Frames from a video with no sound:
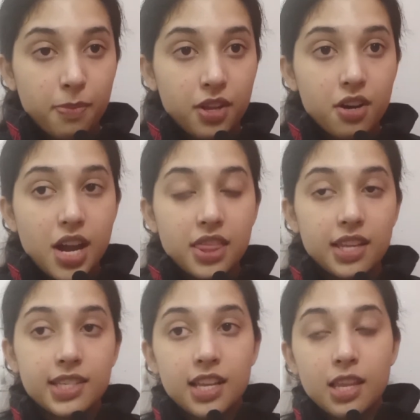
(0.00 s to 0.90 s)
there and
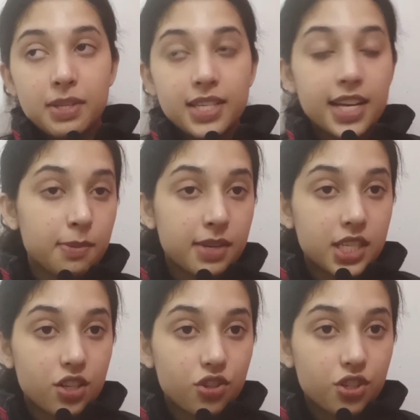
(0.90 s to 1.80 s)
then send them a text
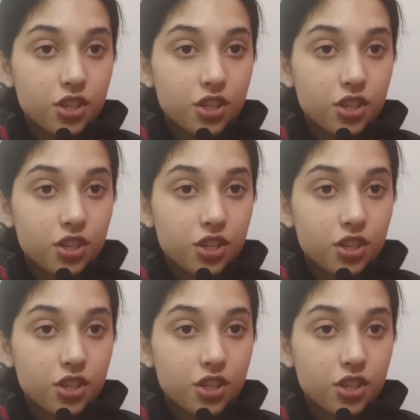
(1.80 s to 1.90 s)
message.